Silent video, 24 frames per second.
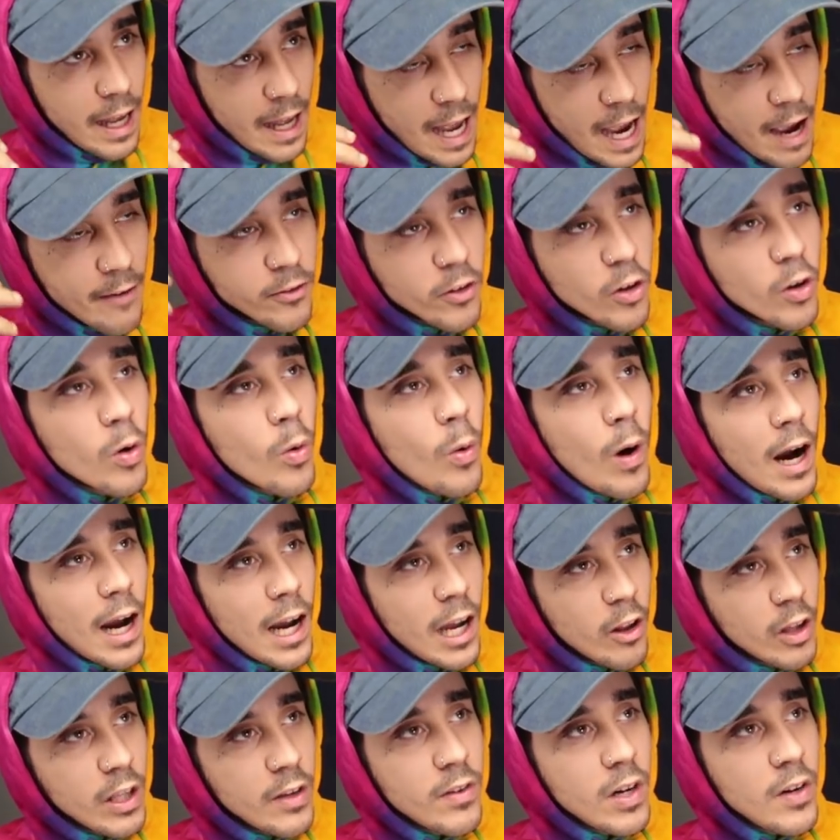After a
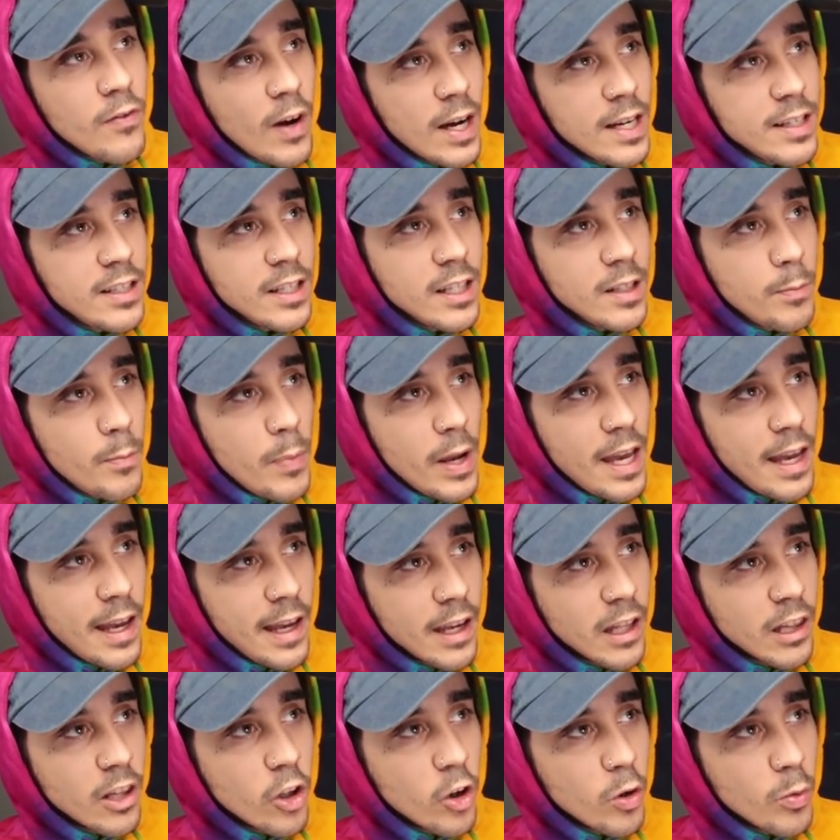while, even if I did
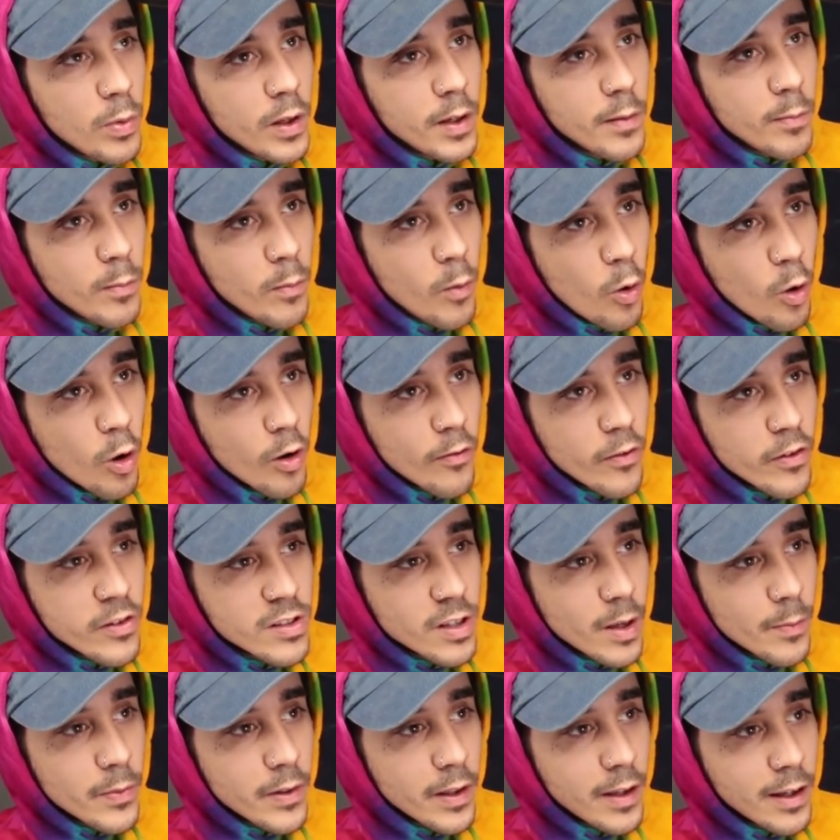pay a little bit more for
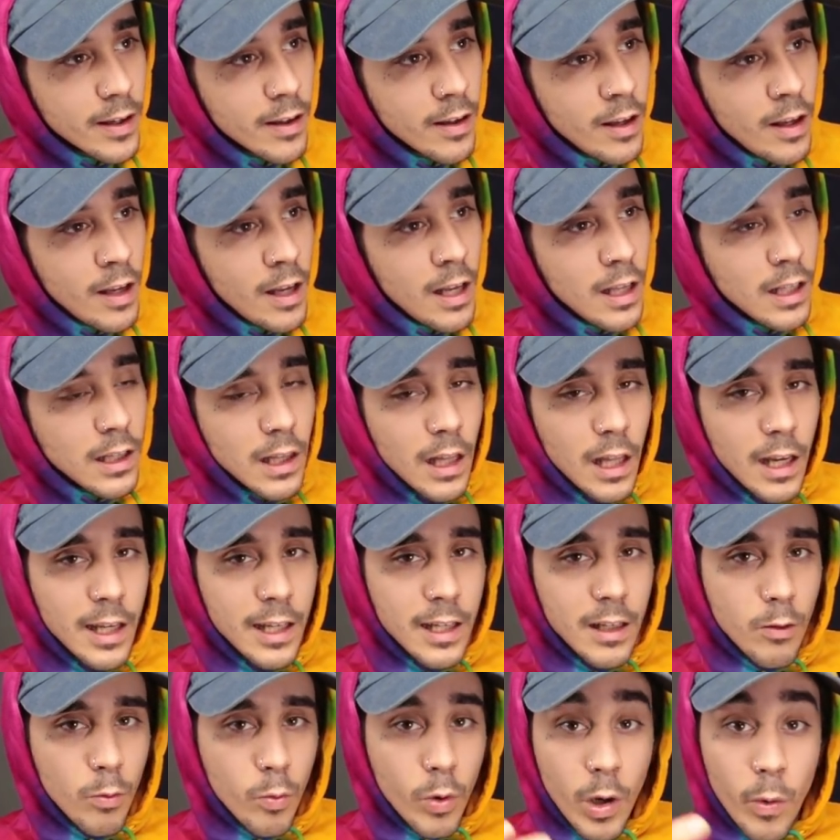something,
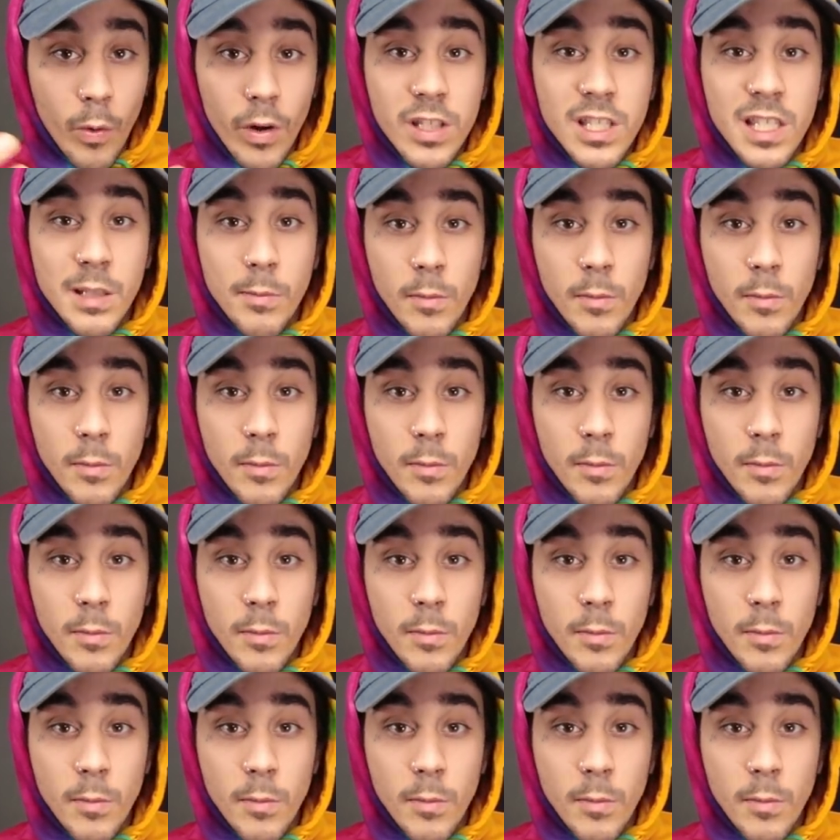like when I went